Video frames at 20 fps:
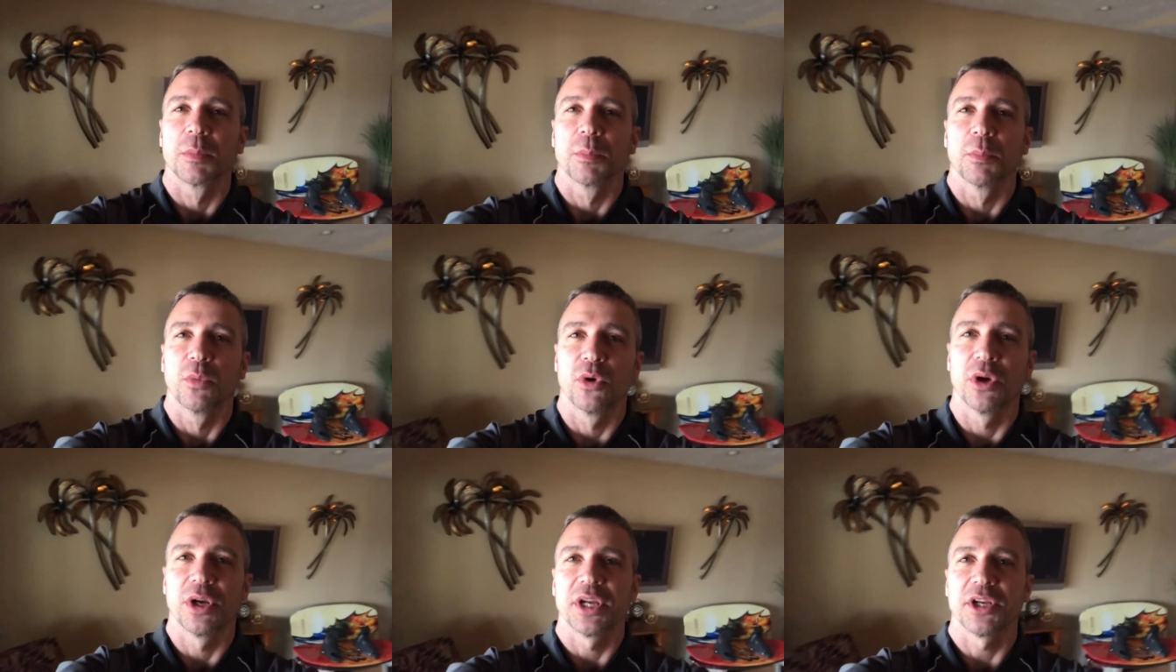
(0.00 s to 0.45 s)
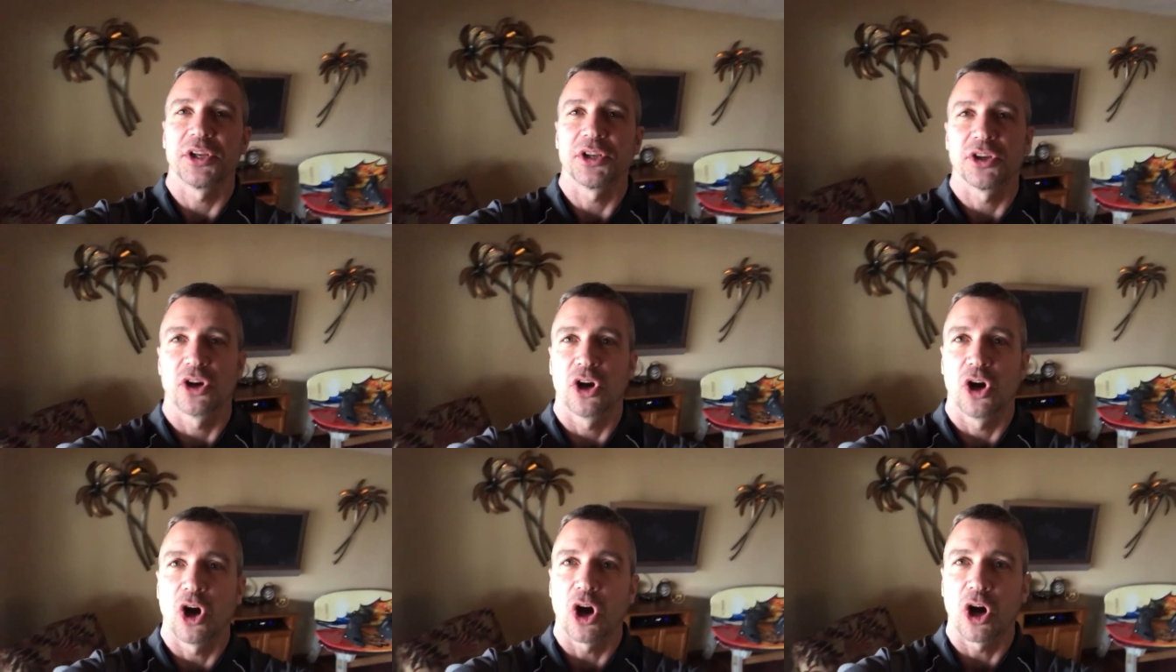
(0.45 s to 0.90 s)
Maria,
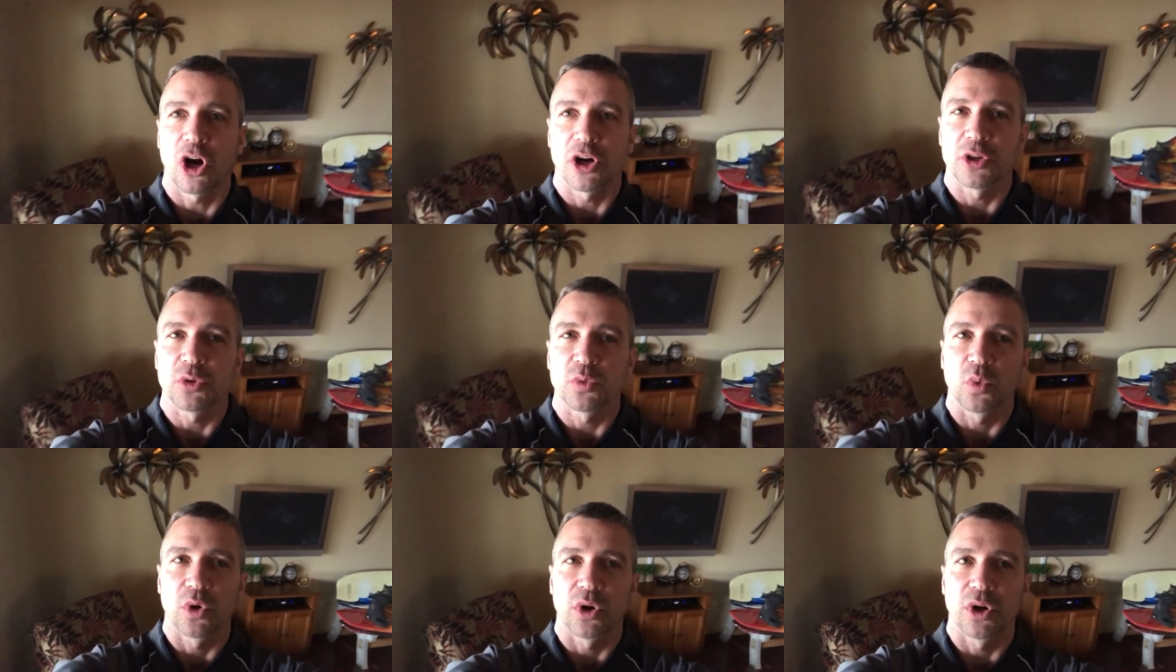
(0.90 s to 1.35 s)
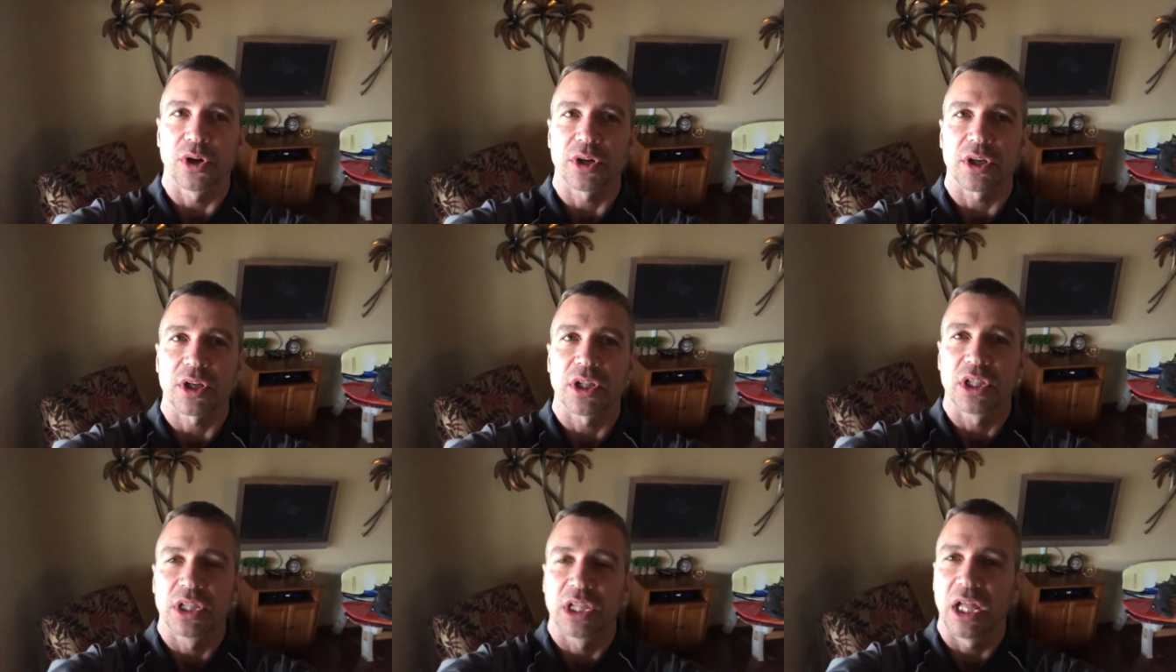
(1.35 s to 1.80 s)
your hard
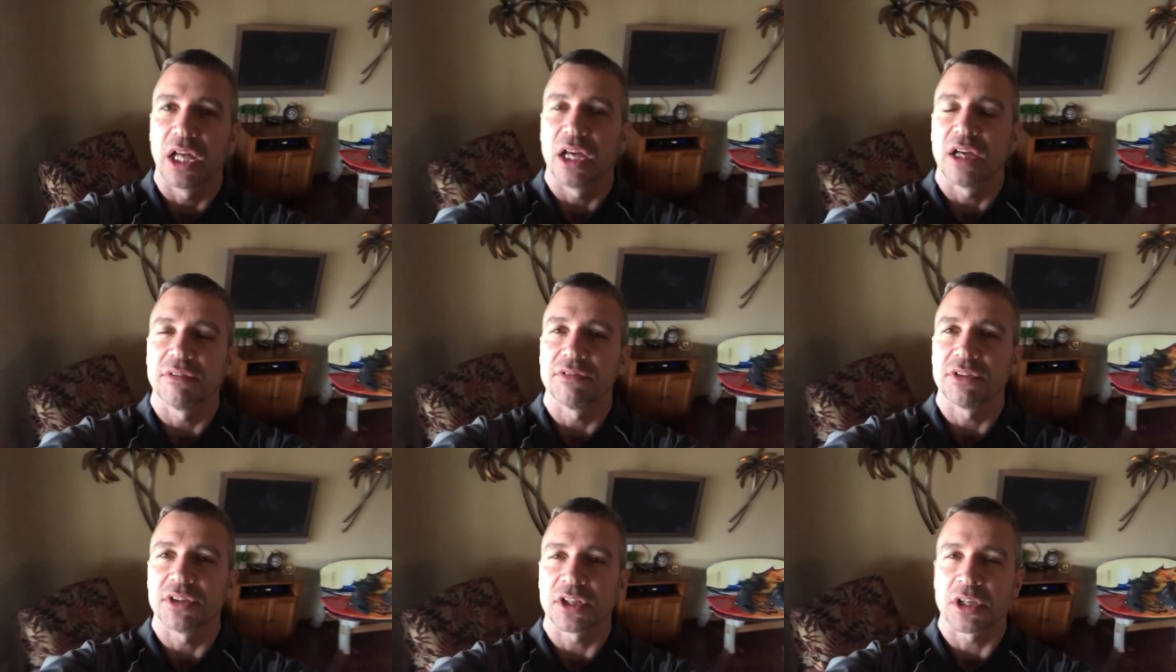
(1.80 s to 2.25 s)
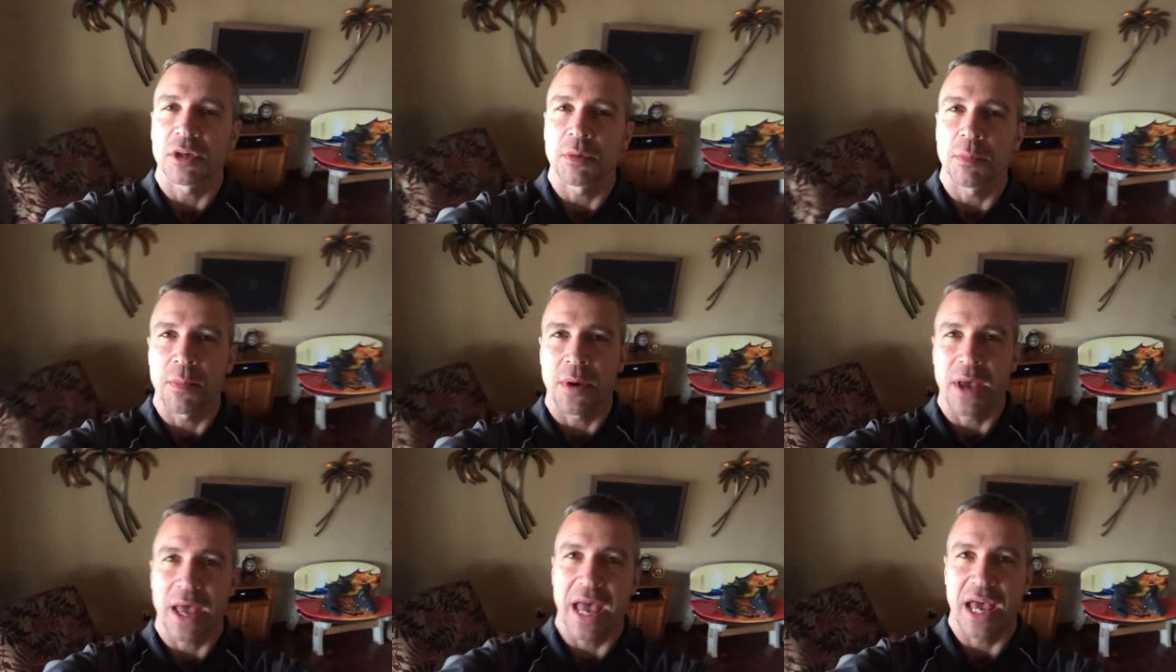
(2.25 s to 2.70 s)
work, love, and
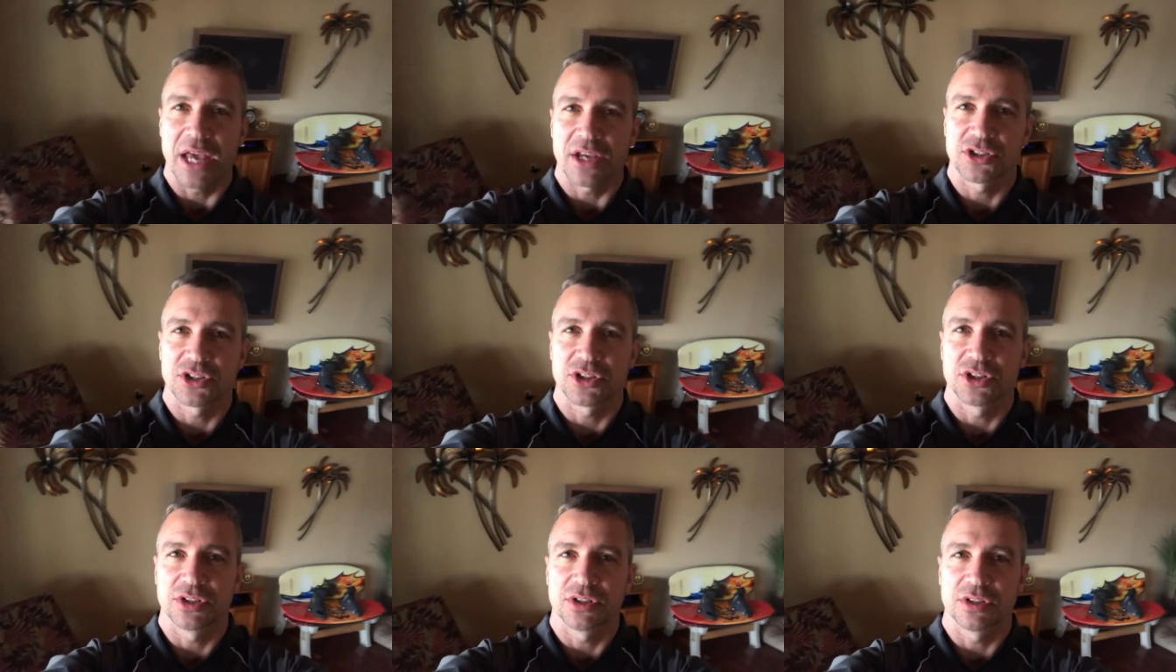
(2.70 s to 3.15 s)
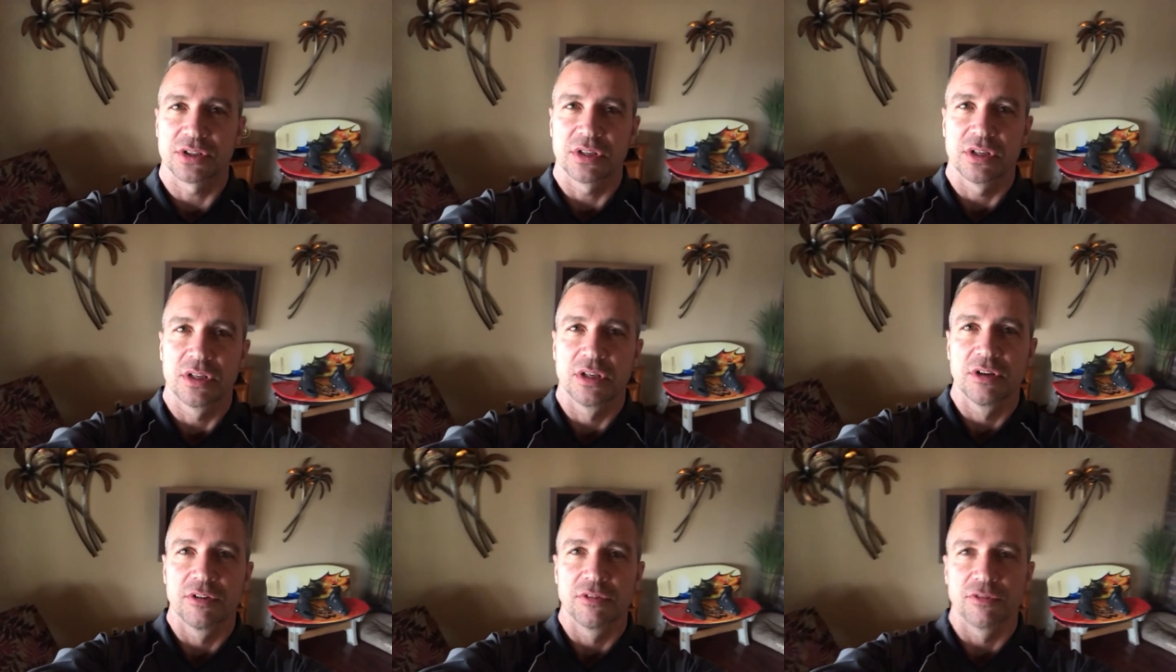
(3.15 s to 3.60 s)
compassion
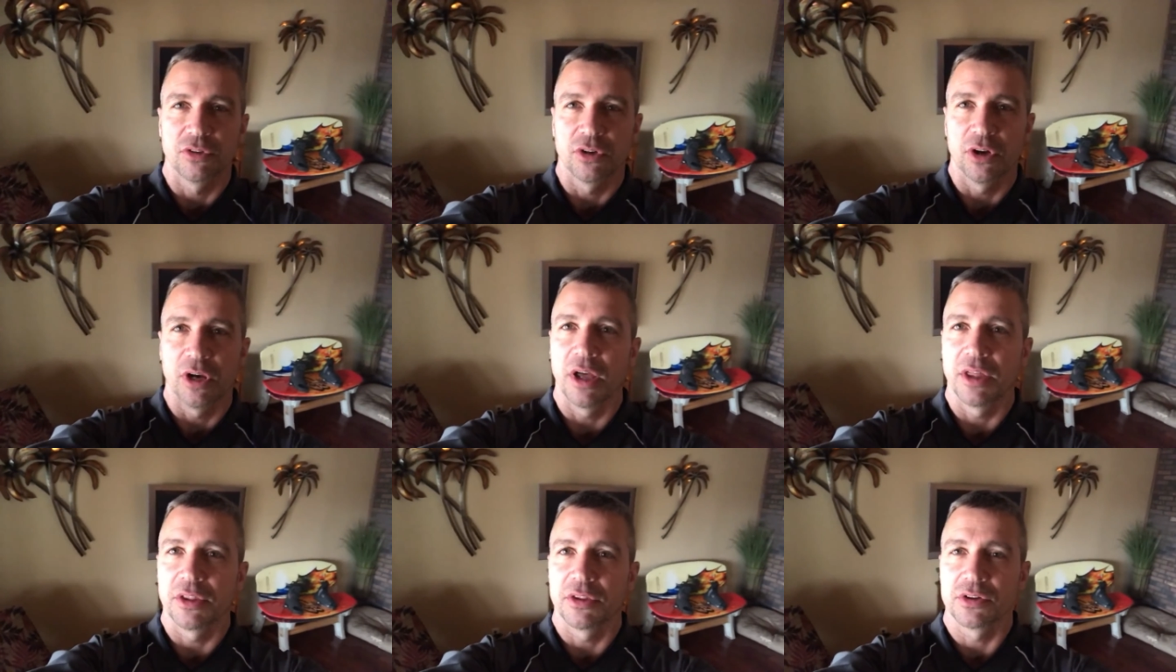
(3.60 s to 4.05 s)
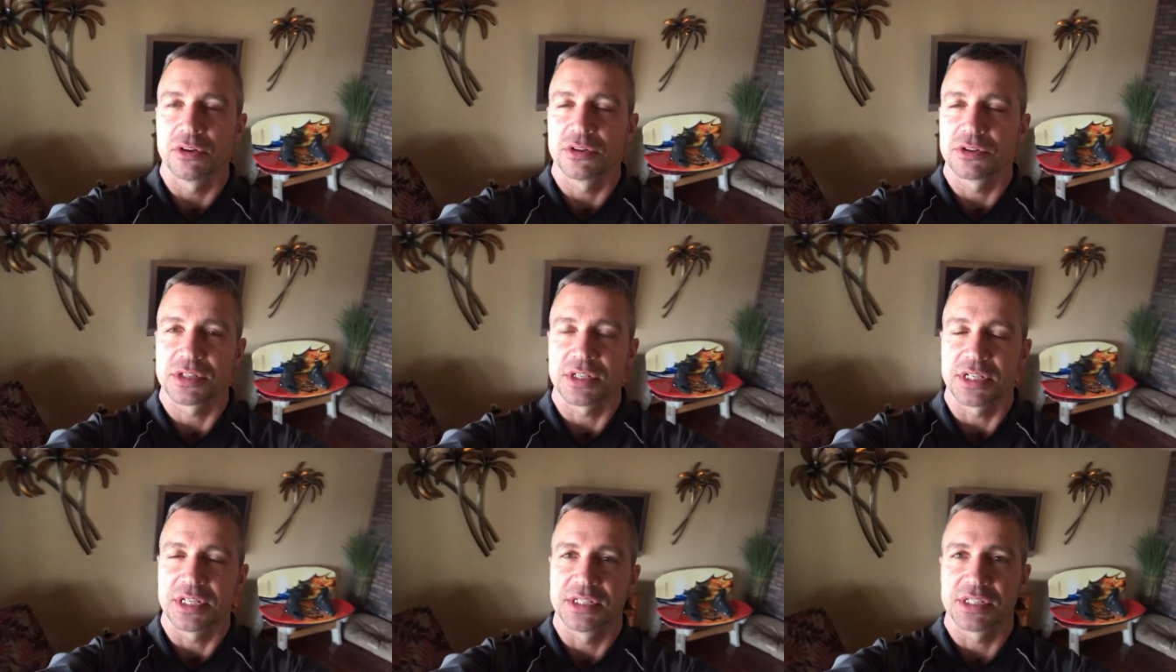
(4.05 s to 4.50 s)
for
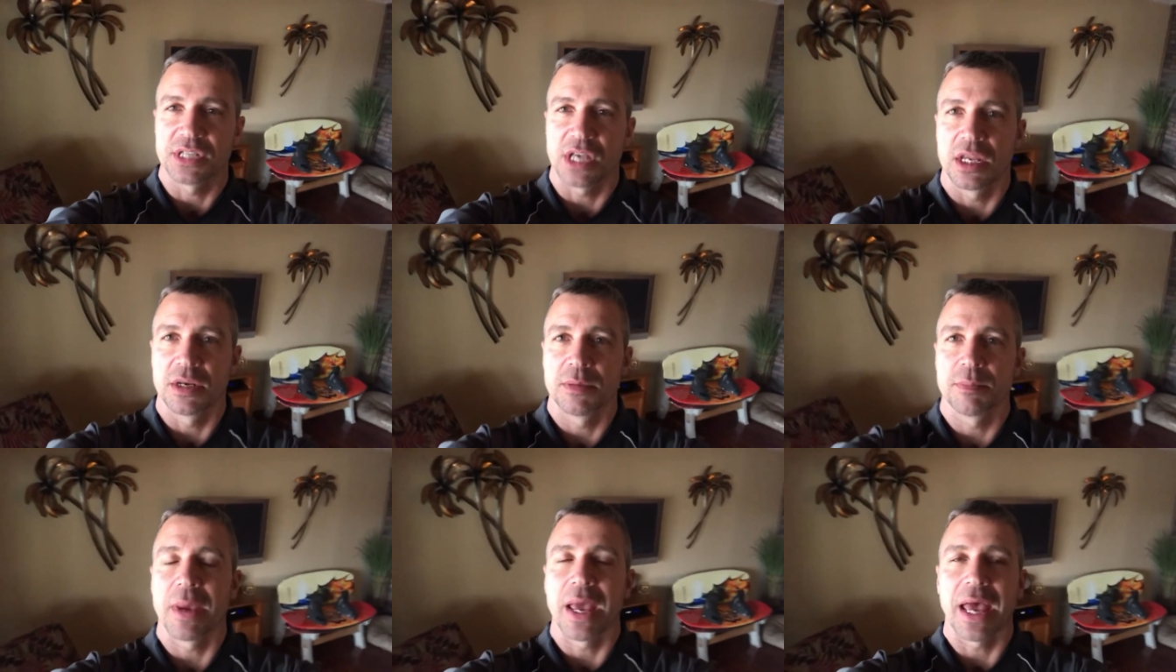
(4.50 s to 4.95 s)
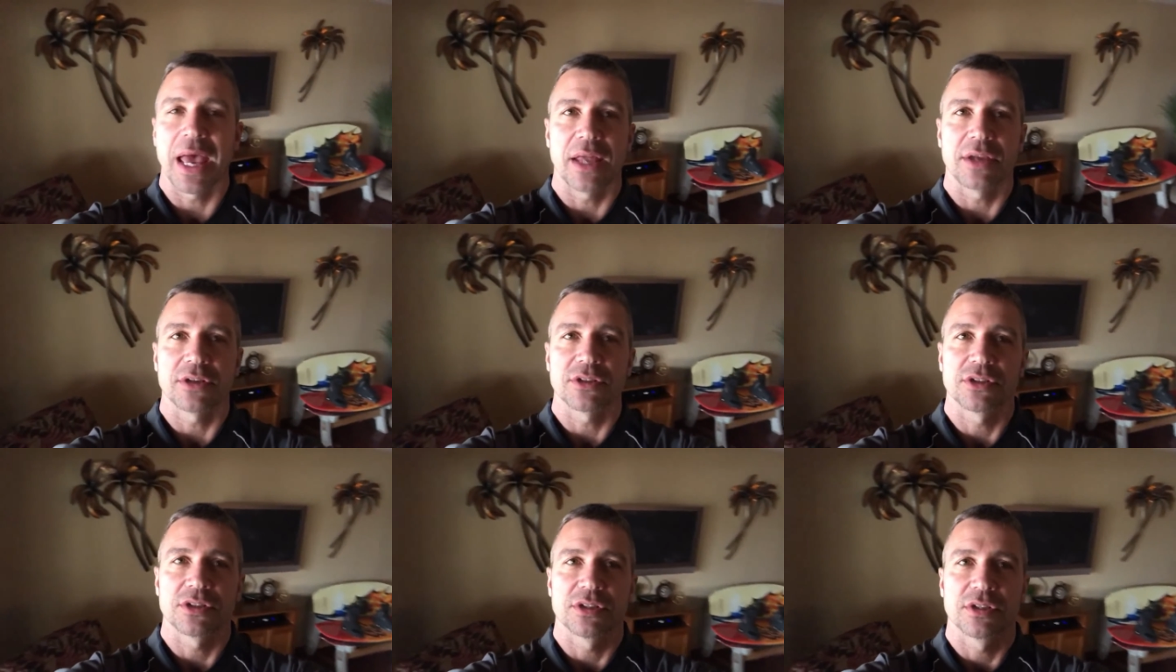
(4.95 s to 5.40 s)
others is
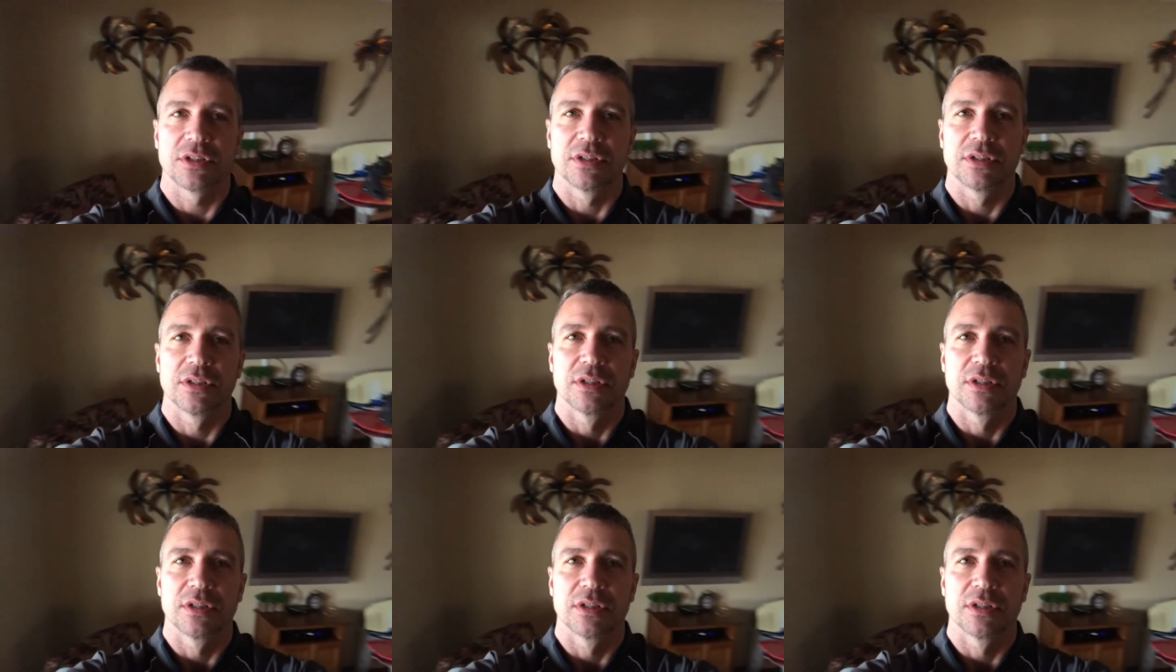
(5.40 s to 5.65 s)
unmatched.